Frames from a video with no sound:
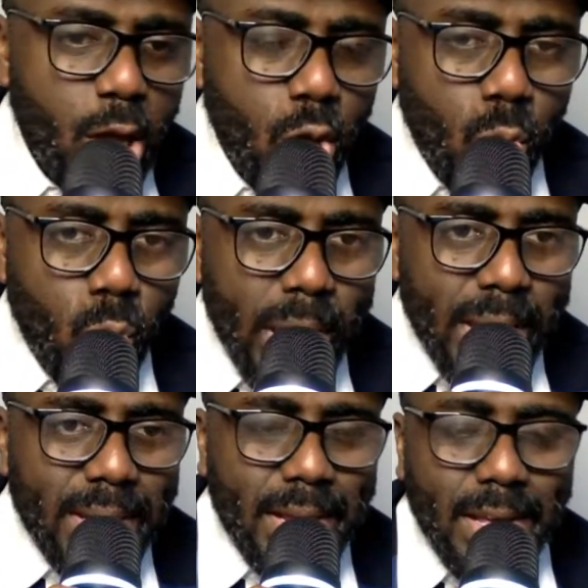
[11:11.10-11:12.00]

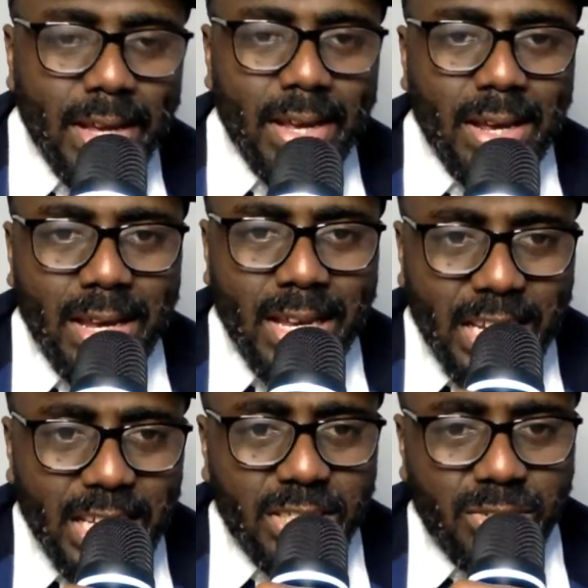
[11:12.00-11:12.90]
when he
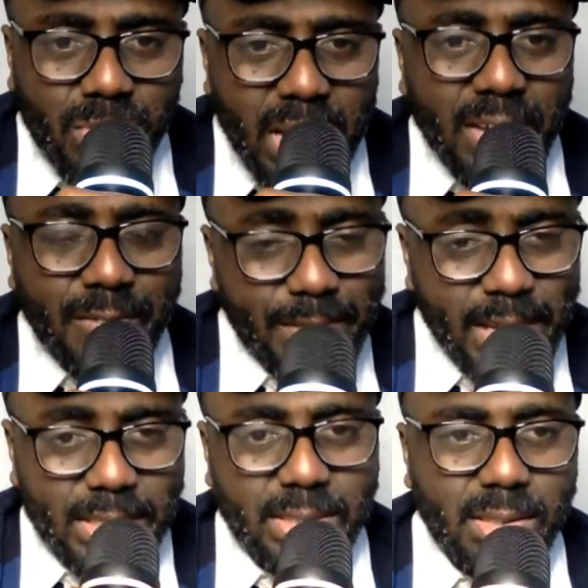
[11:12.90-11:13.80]
is rarely
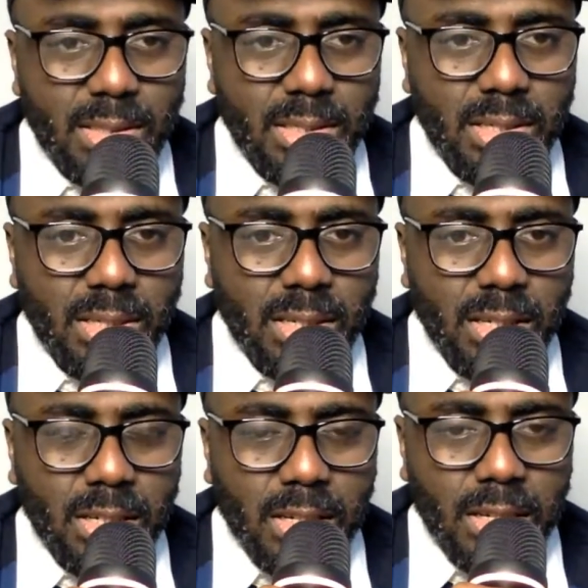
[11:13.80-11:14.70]
fit,
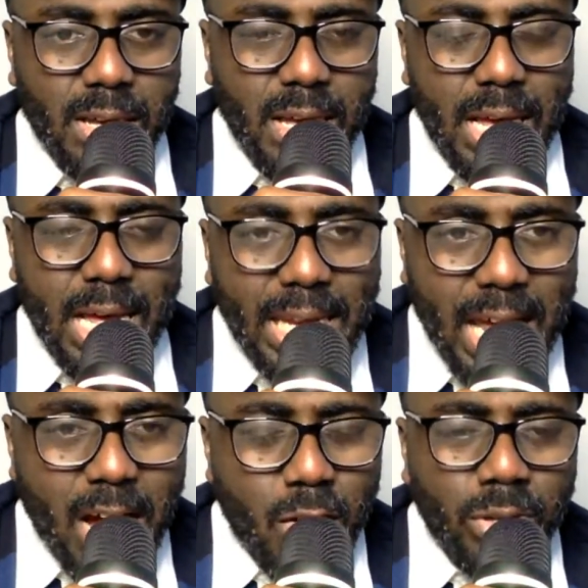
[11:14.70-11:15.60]
and
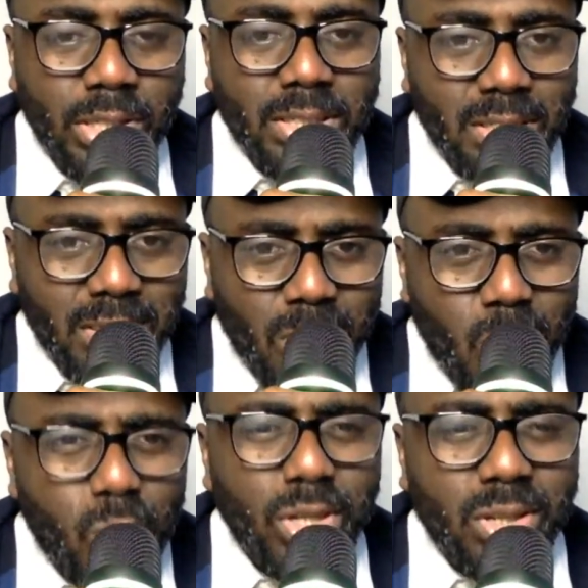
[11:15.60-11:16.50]
now he's
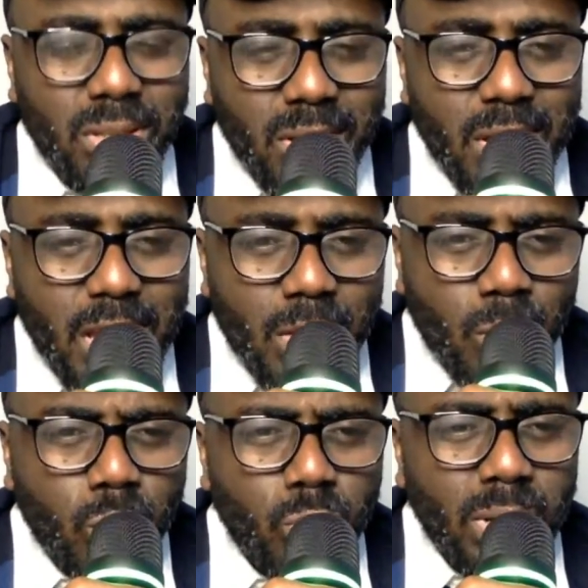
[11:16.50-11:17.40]
only
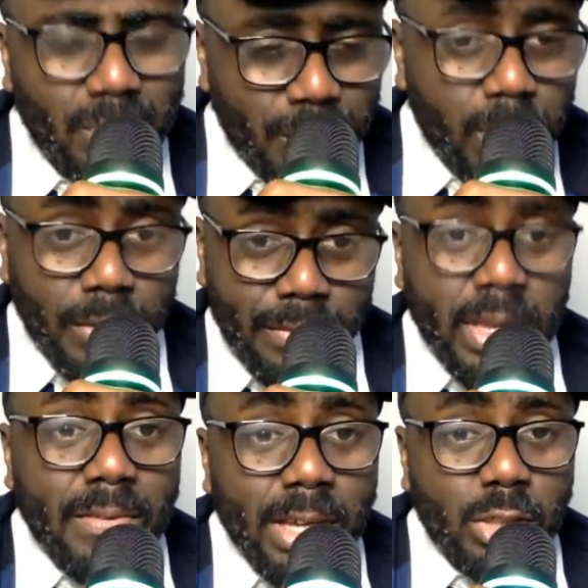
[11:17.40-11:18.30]
if
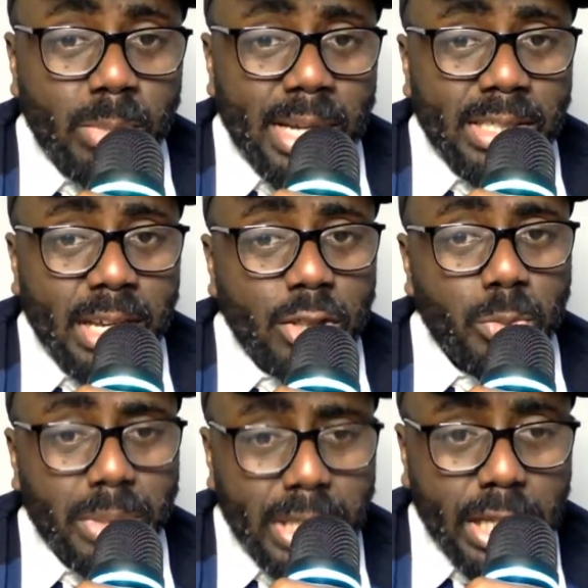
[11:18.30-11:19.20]
Enzo Maresca is to
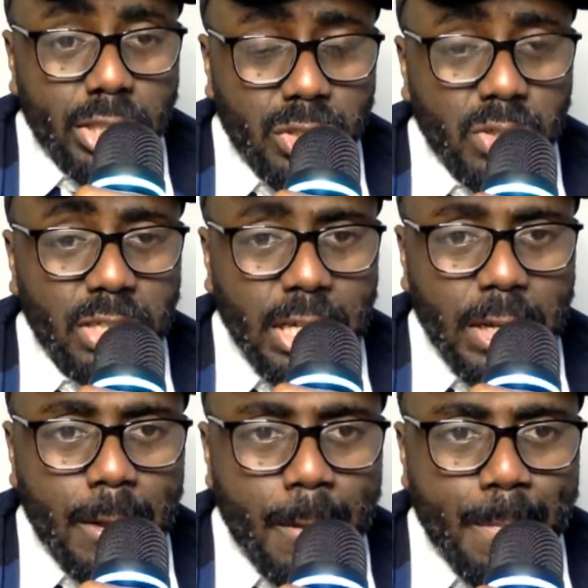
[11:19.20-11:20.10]
be taken seriously,
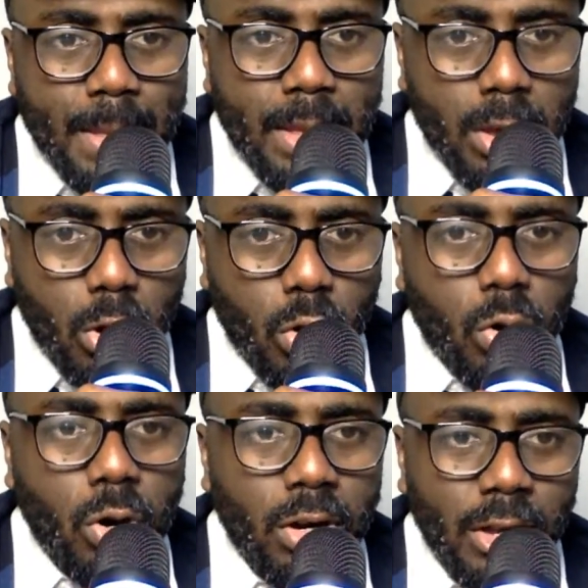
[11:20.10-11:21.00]

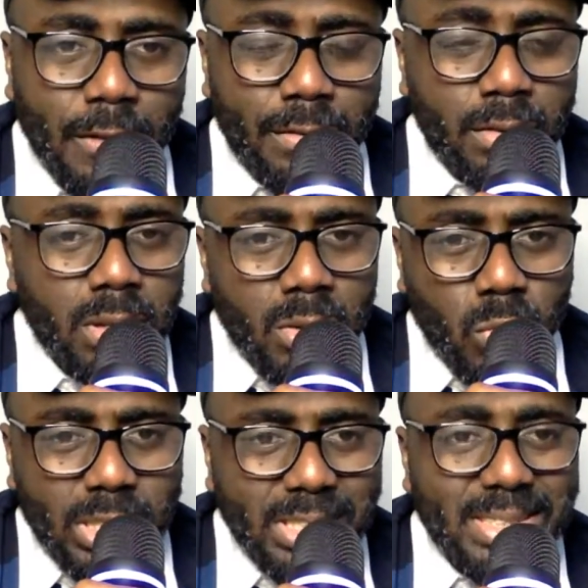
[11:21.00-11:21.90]
or if
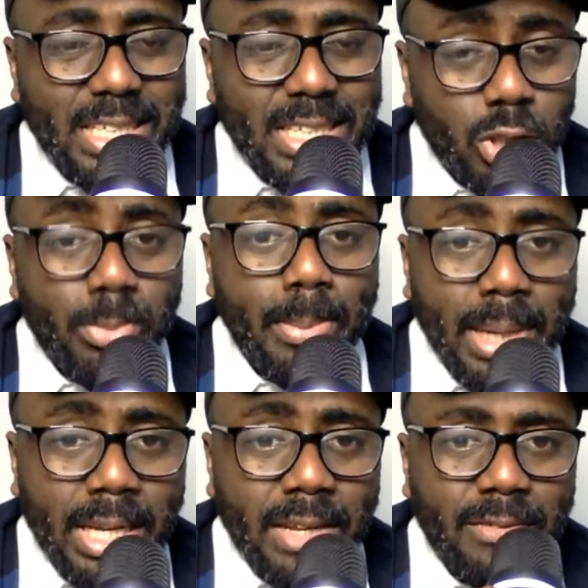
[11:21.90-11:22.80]
what he said is to be
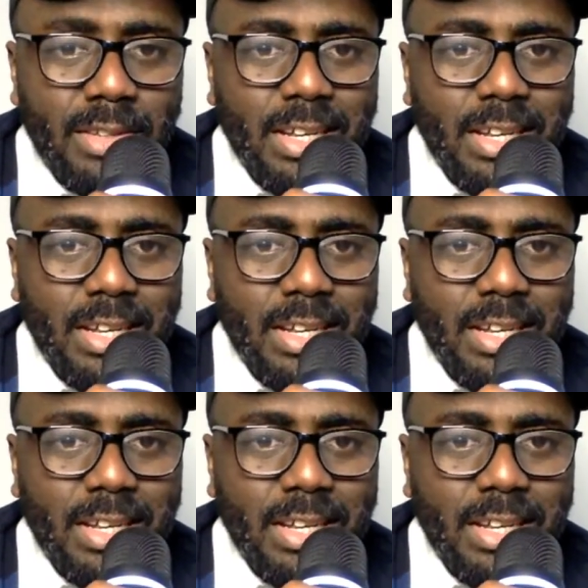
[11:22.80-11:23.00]
believed,